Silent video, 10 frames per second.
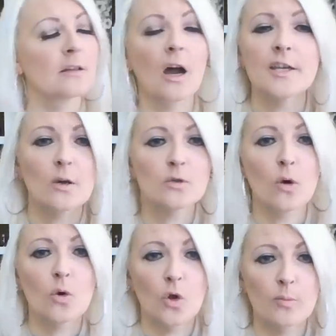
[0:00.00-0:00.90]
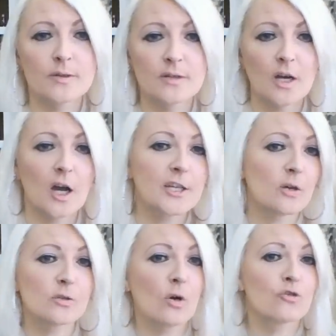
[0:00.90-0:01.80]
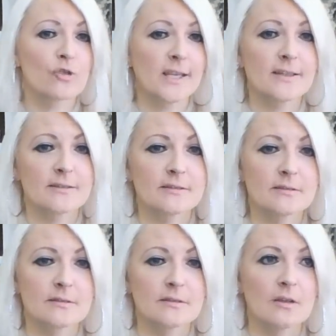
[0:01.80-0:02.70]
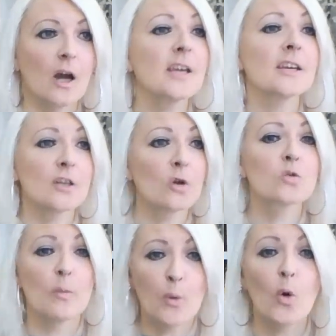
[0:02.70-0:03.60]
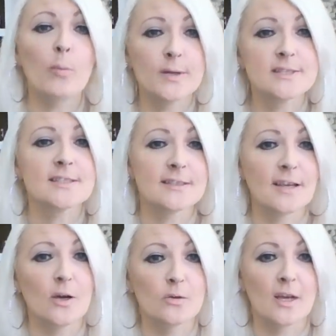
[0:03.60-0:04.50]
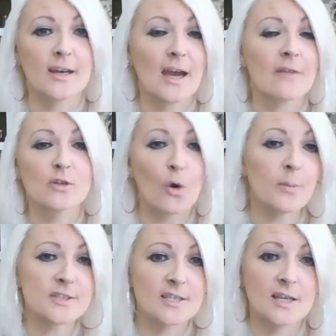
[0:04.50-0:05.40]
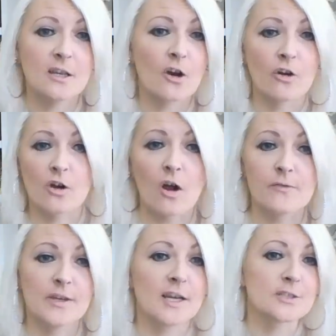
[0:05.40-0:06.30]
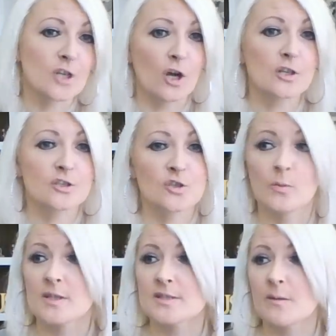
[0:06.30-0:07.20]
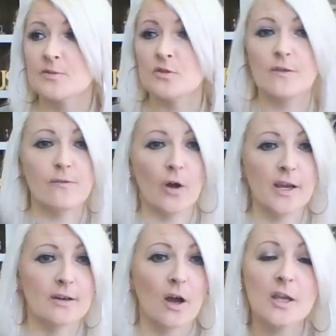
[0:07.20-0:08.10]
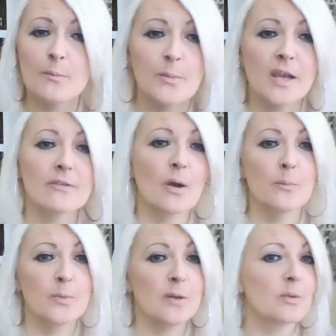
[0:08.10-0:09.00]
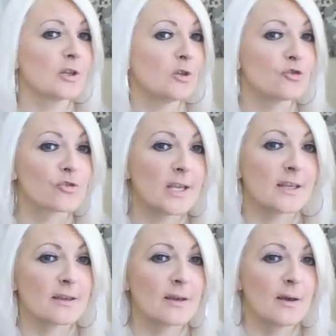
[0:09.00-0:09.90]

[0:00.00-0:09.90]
I don't go clubbing, I don't go drinking, I can go to a pub and sit down and have a cup of tea or coffee and talk to someone. That's absolutely fine. I can be around people who drink,